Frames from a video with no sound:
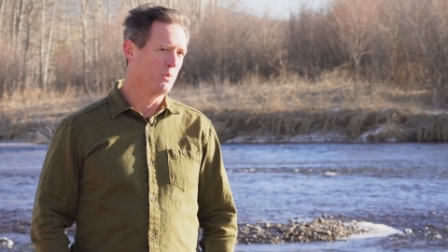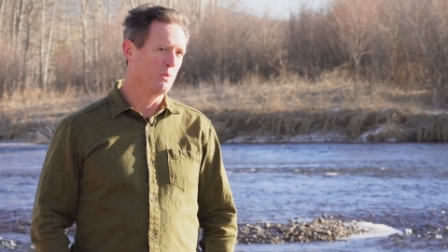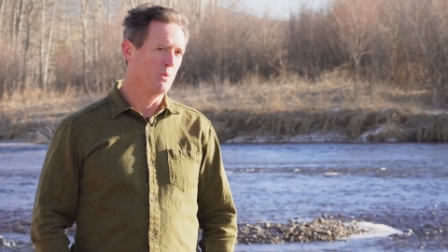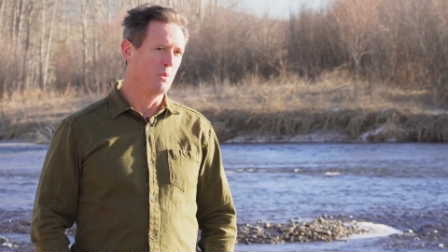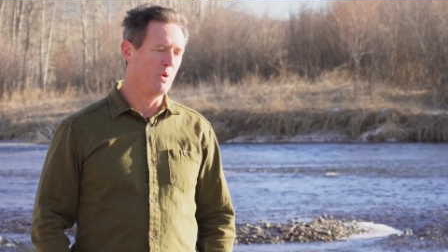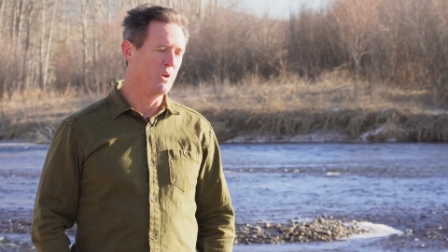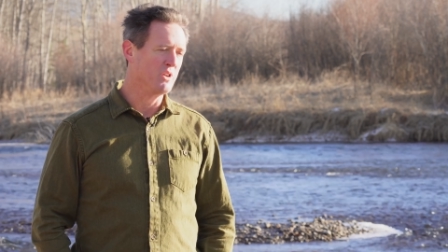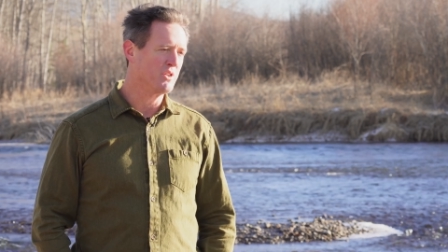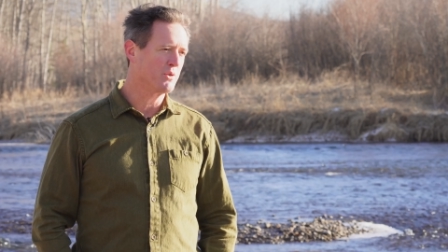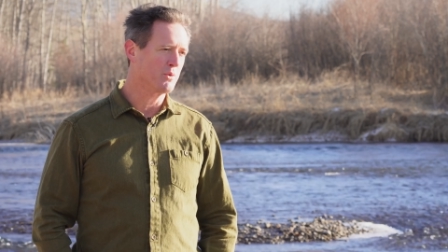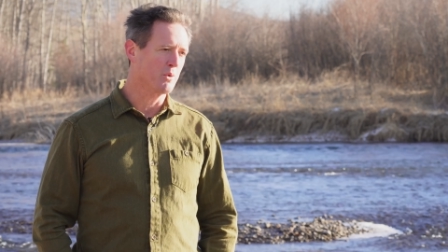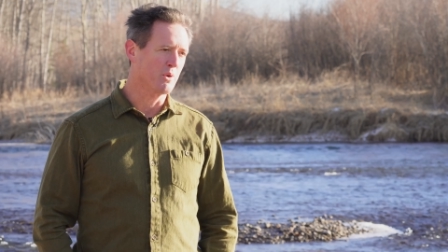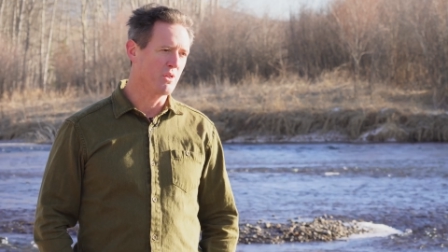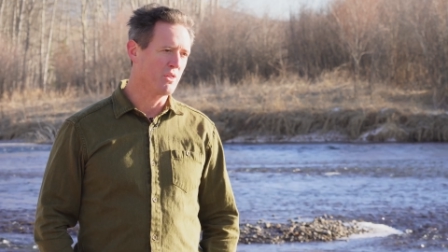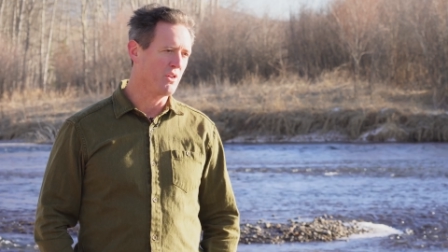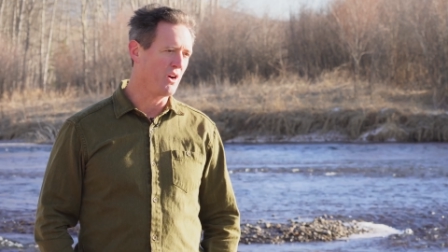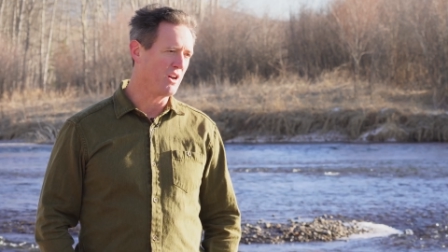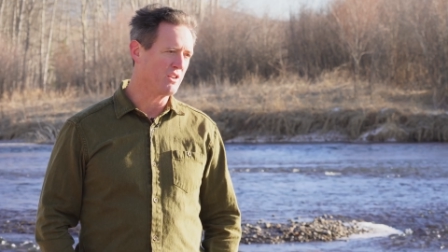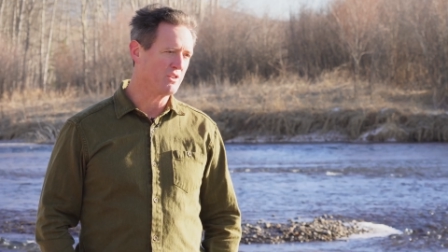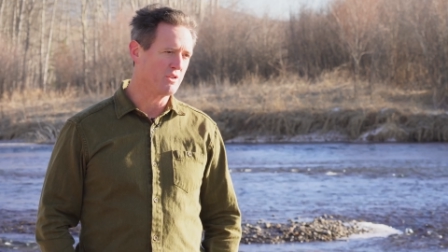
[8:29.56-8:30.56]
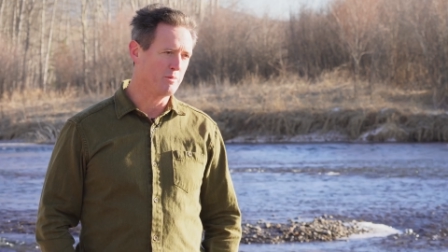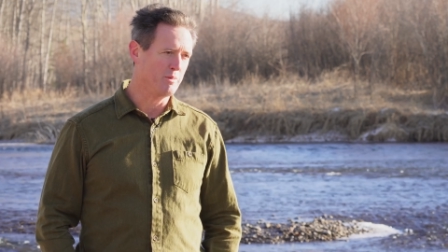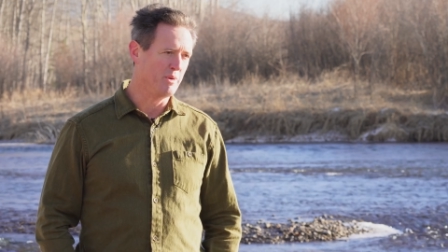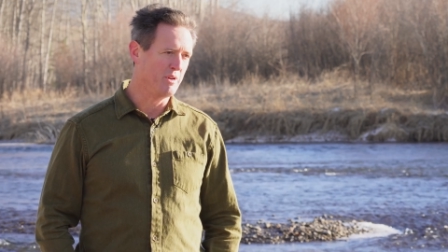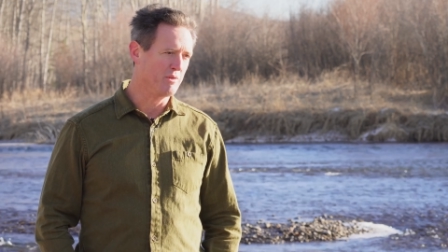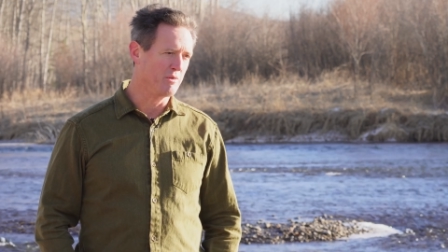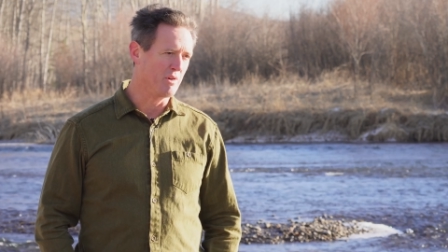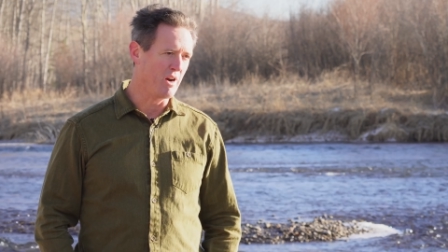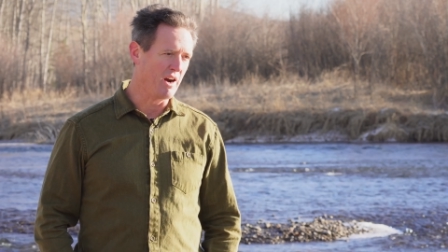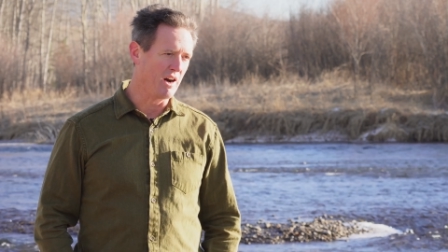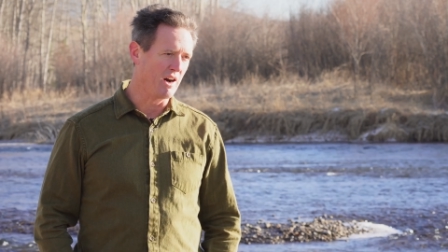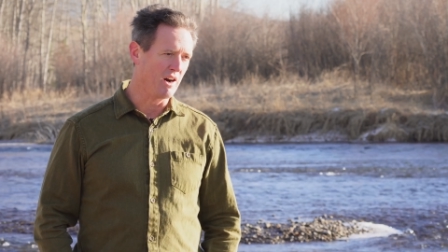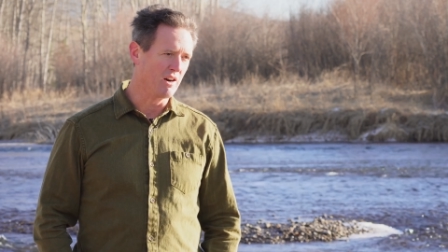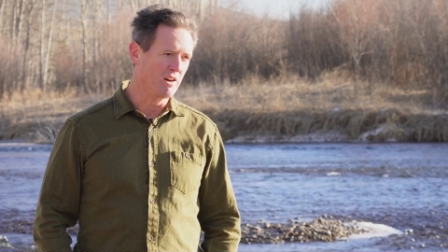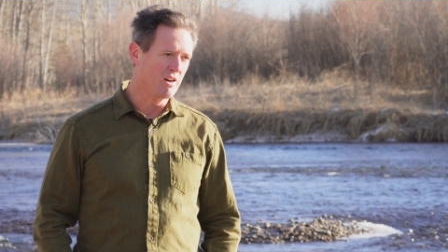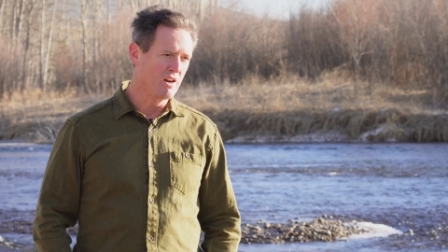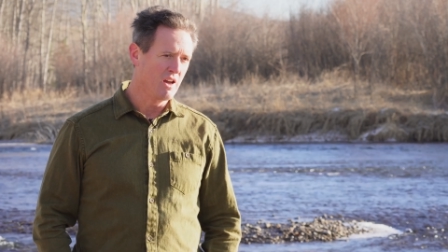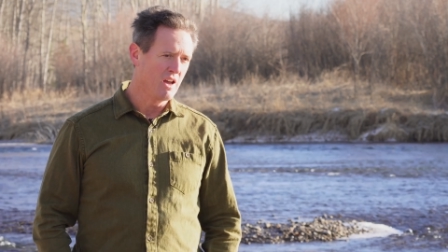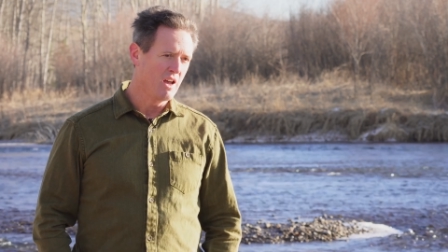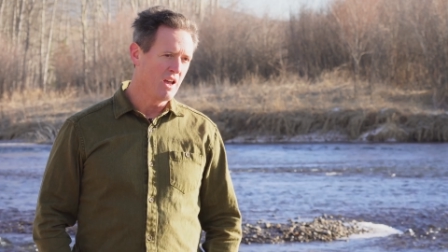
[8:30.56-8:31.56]
once were thought to be rare.
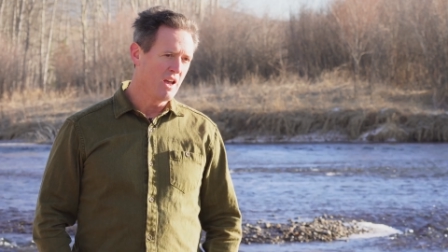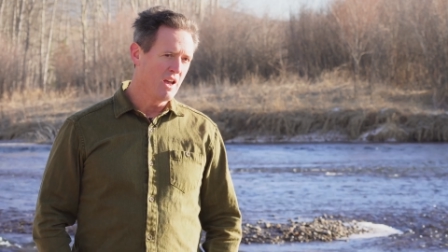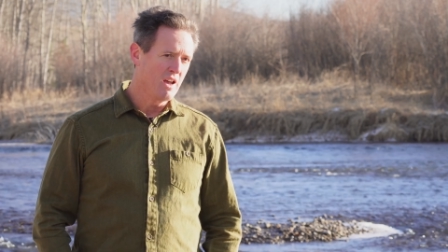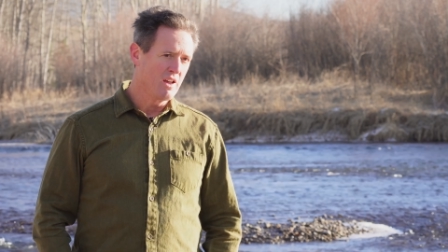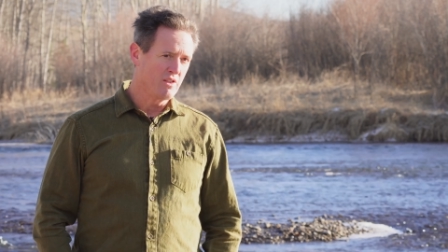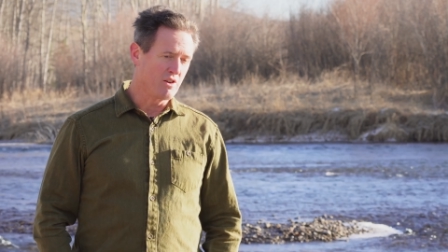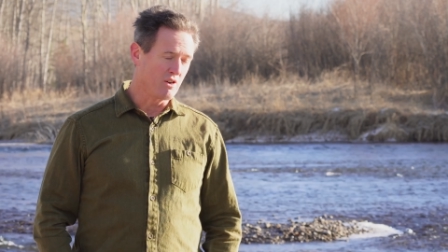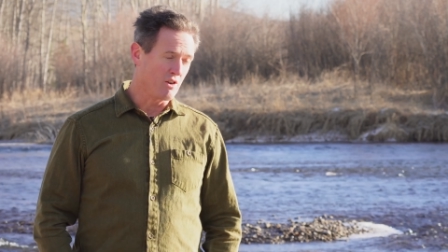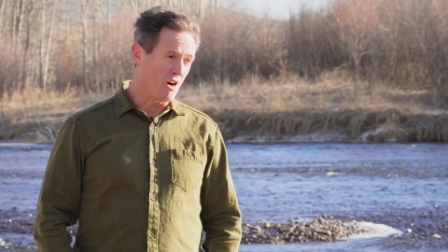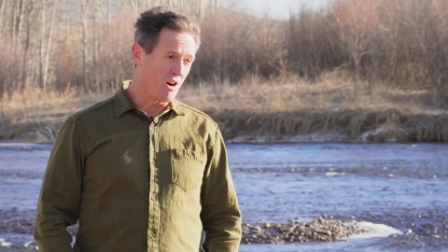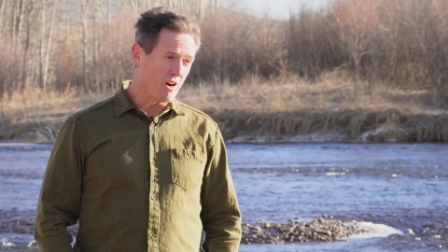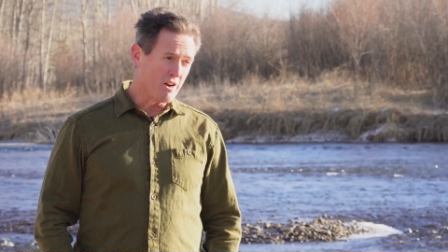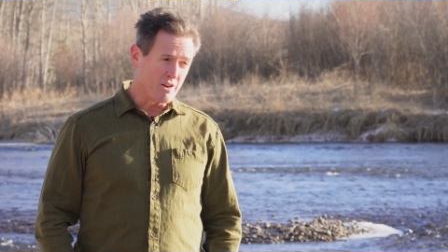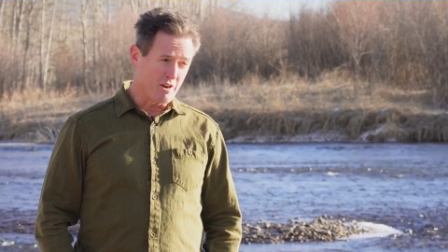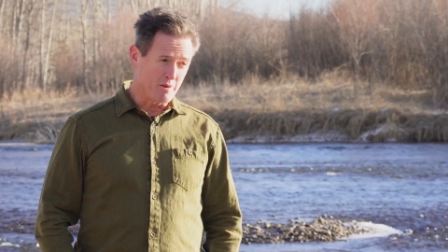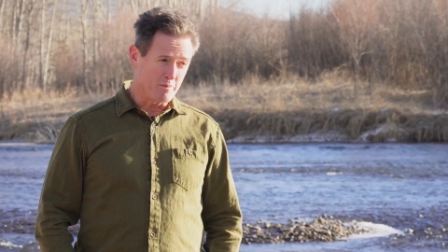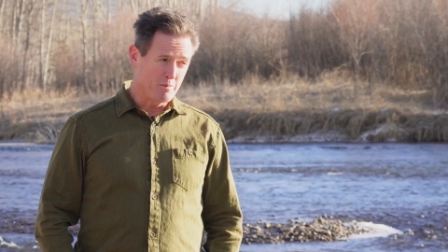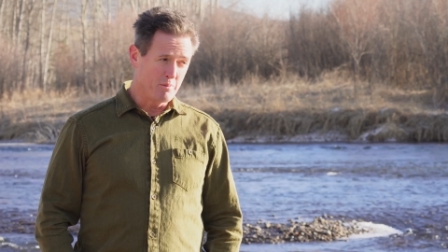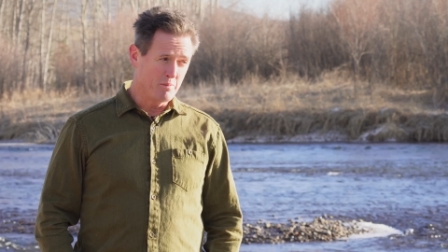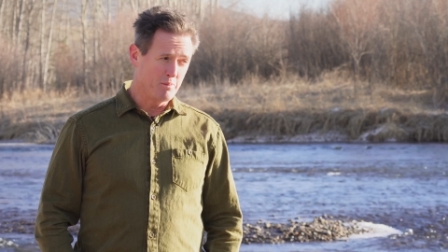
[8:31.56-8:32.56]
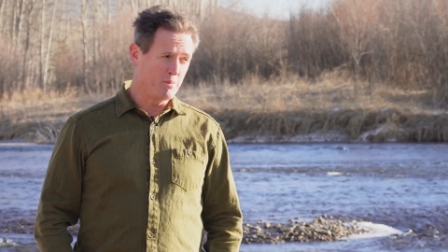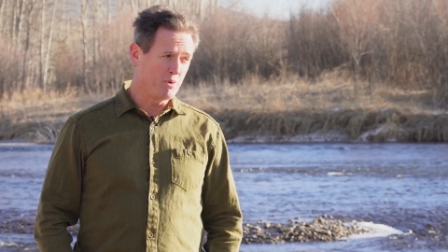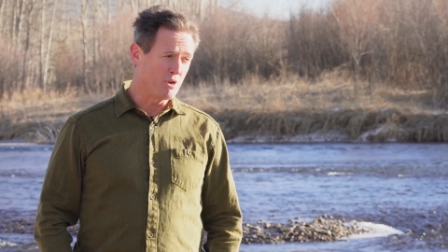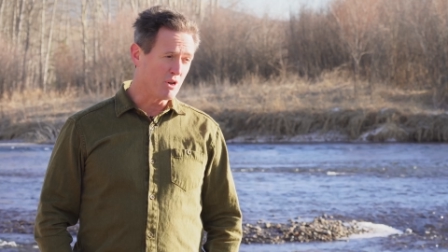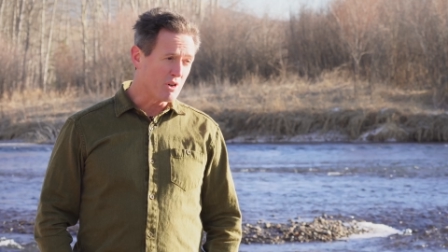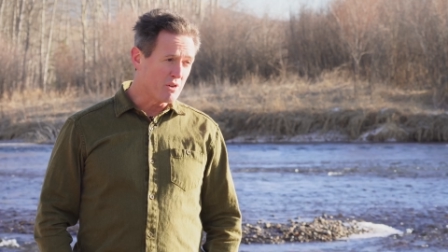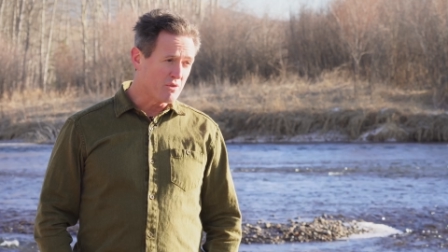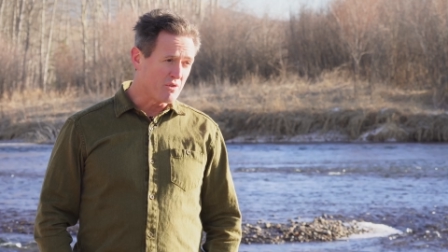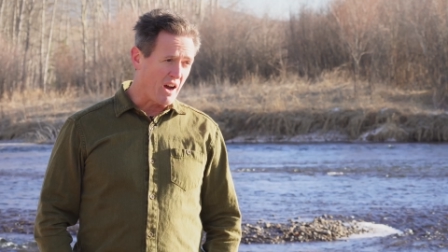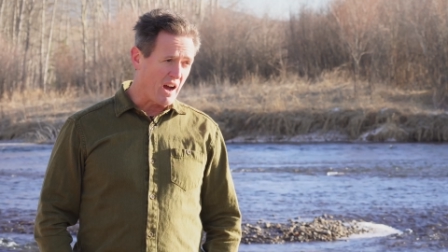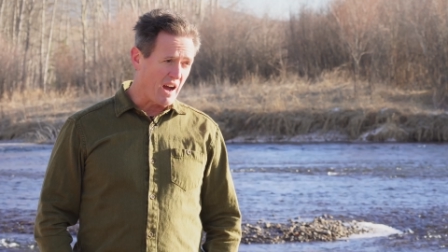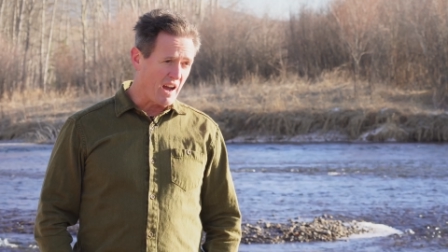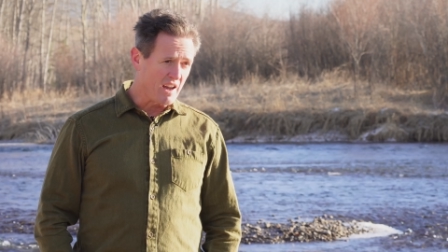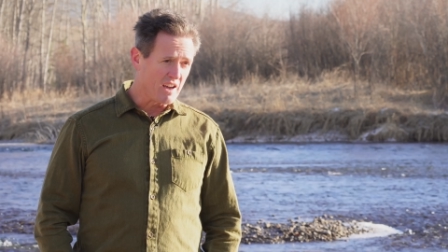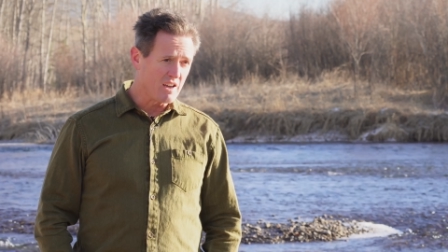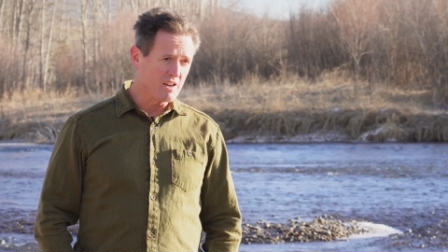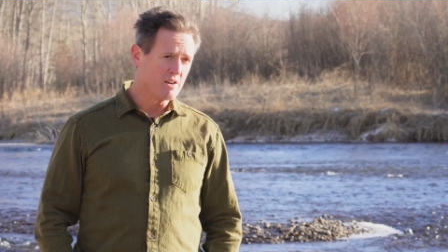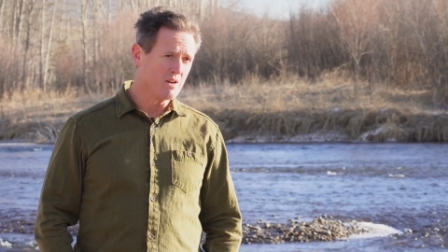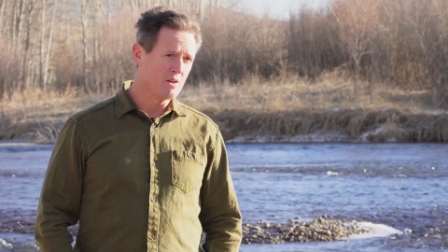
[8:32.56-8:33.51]
They're hard to purify,